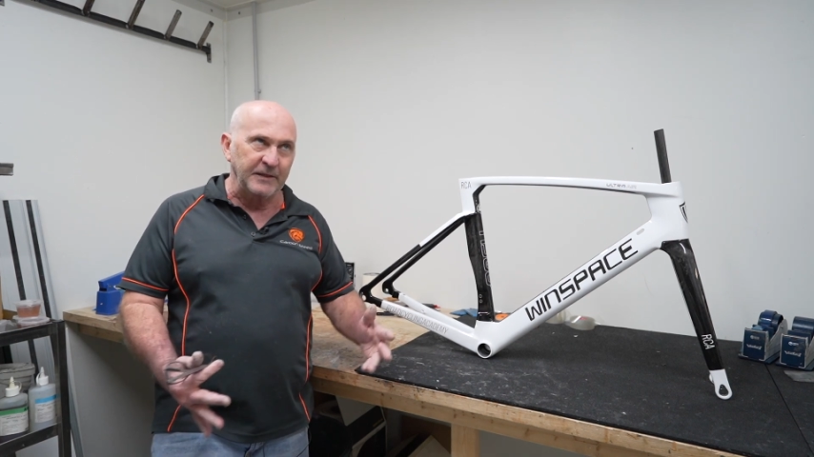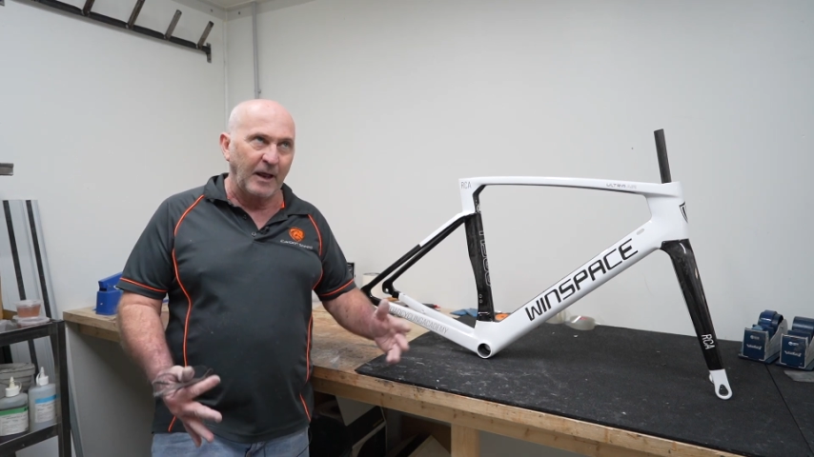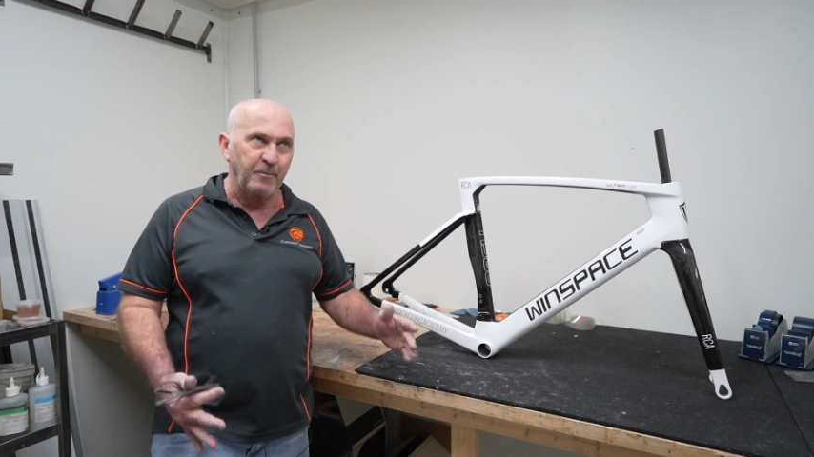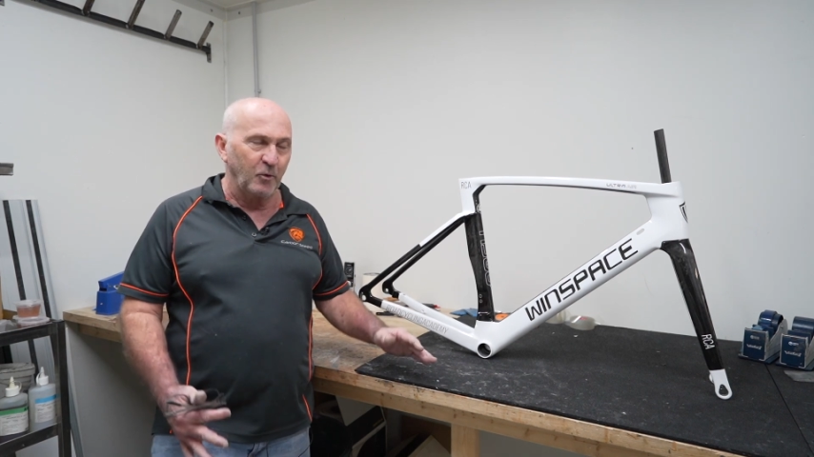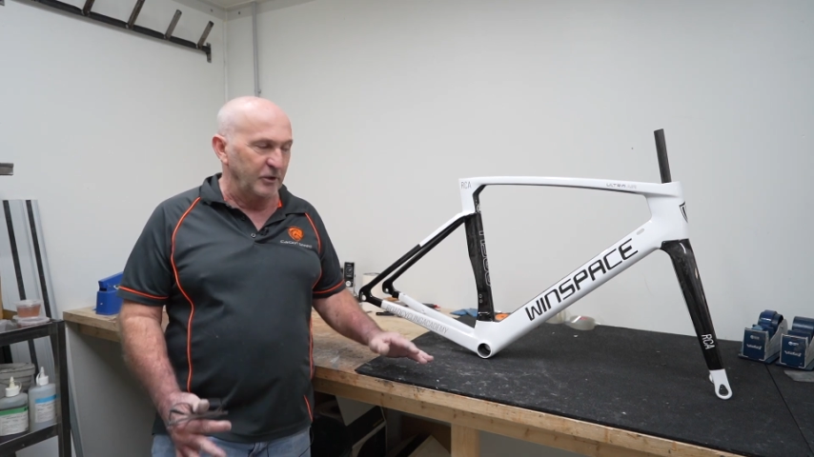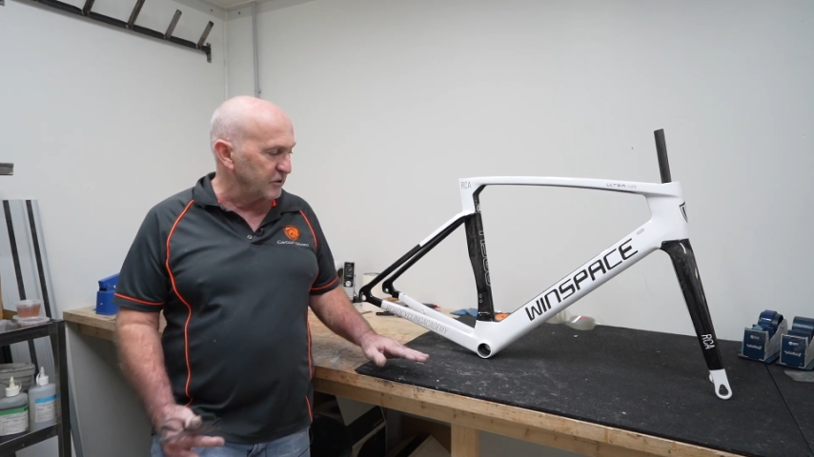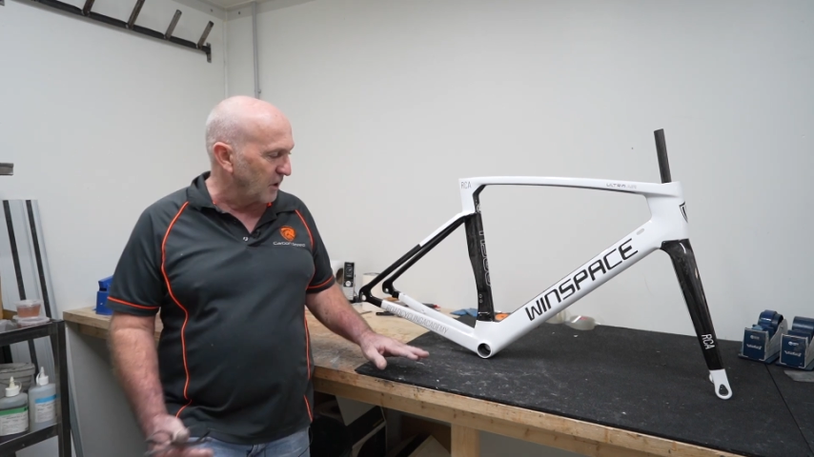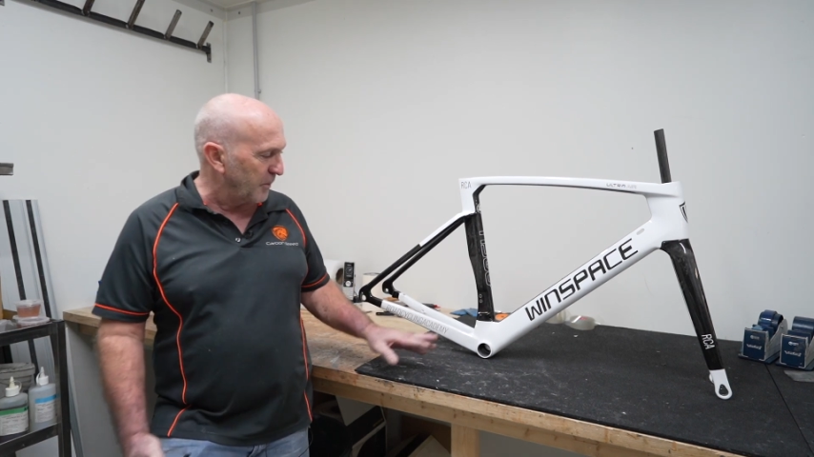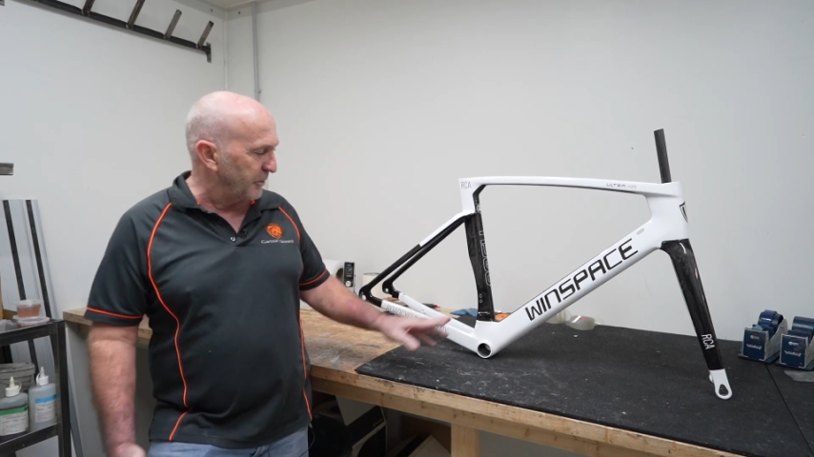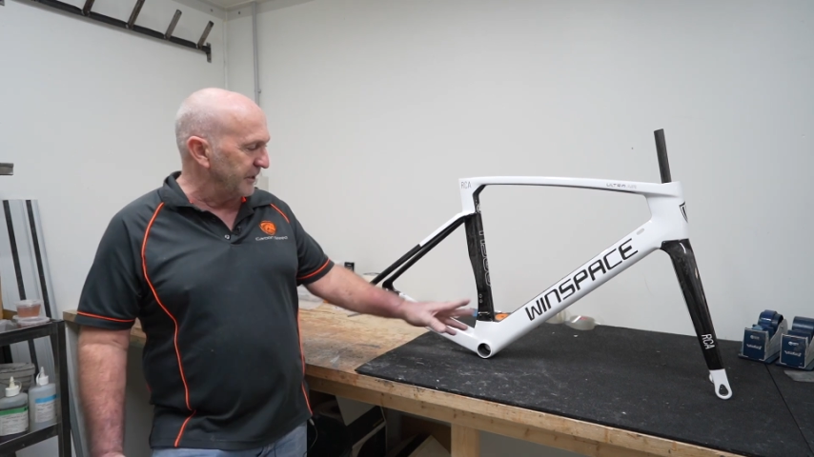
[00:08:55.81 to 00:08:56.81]
at that point in
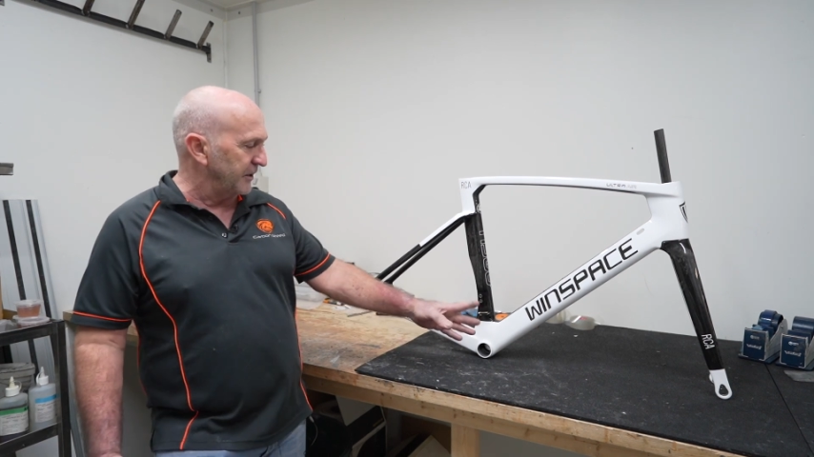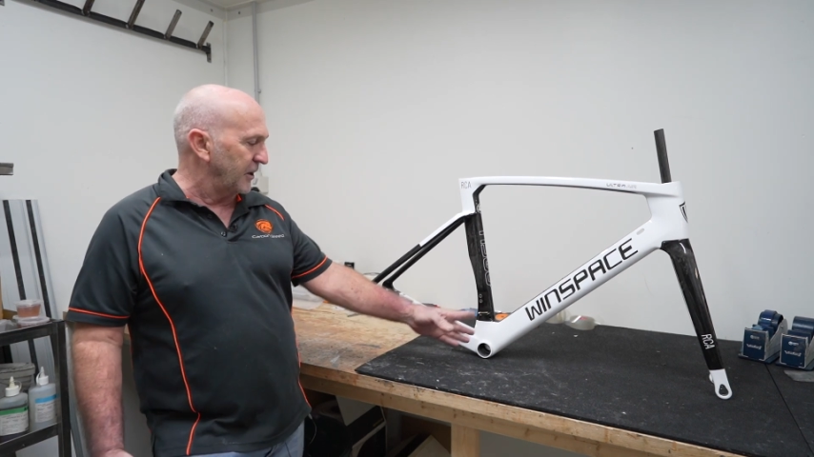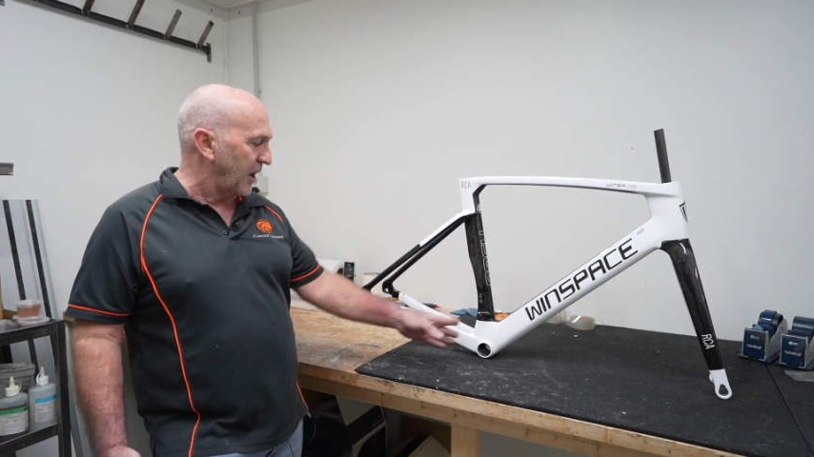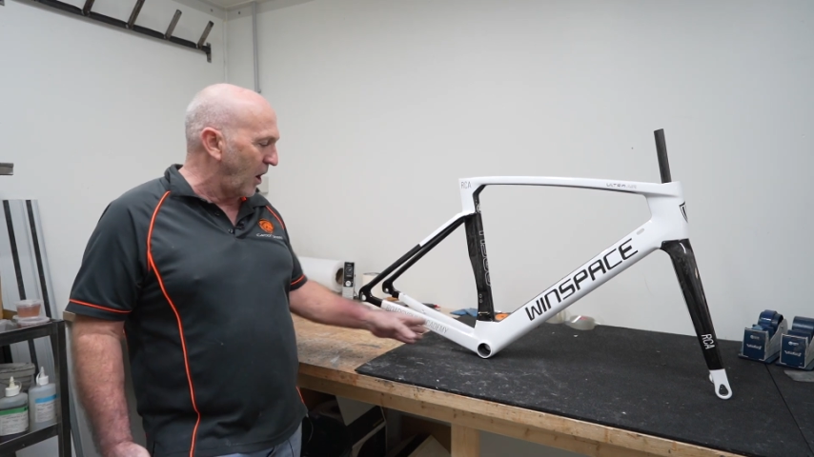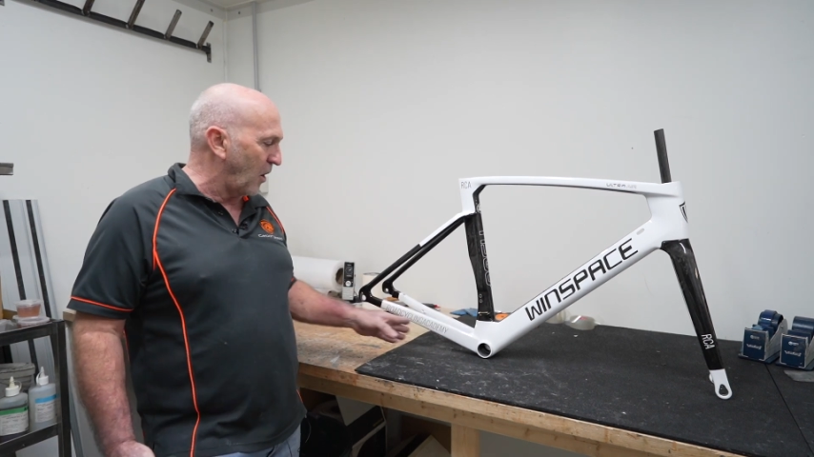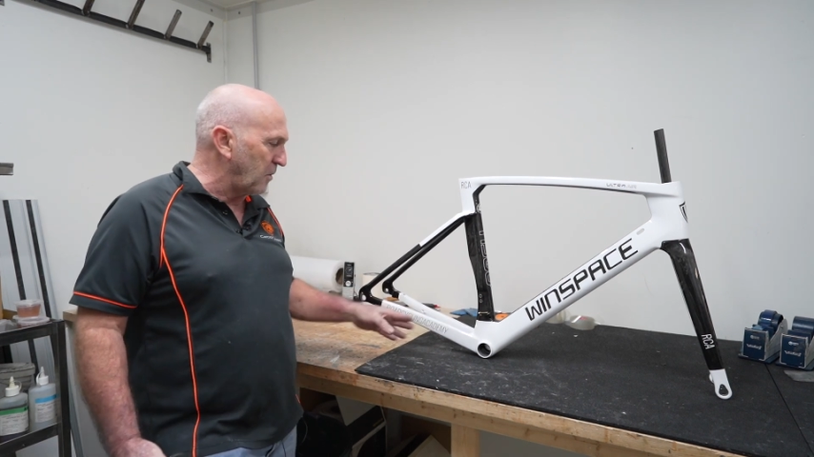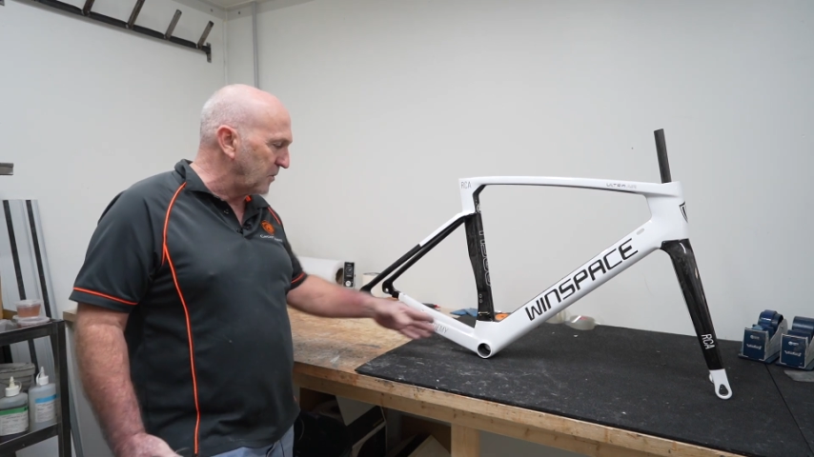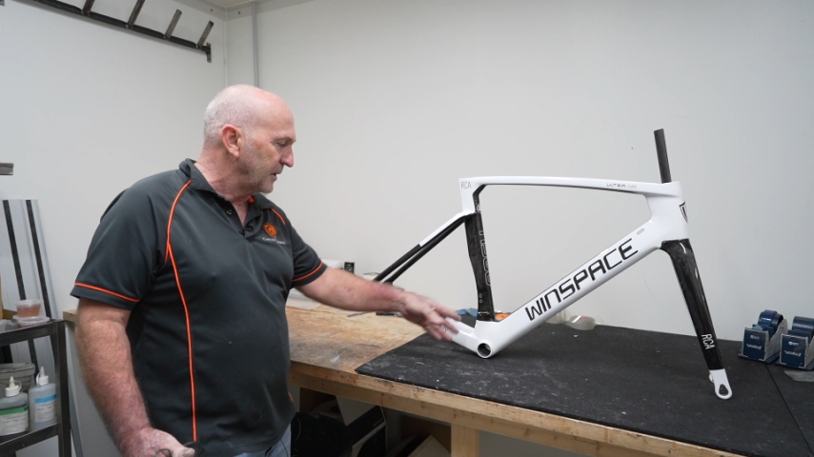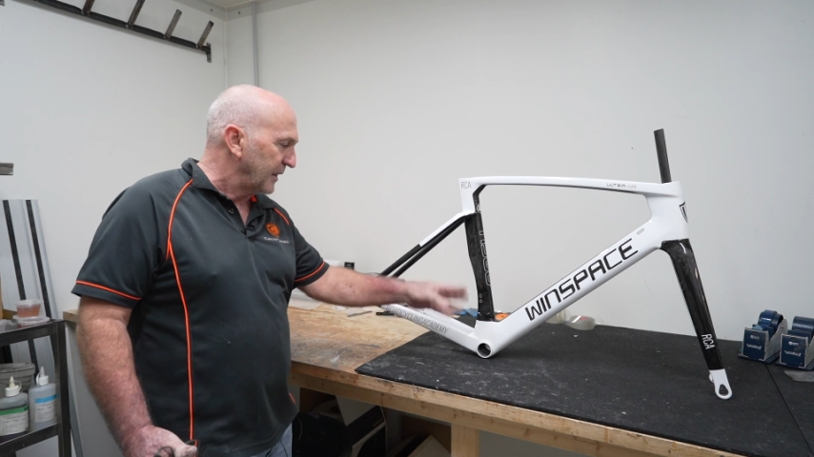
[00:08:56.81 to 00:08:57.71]
time, we didn't know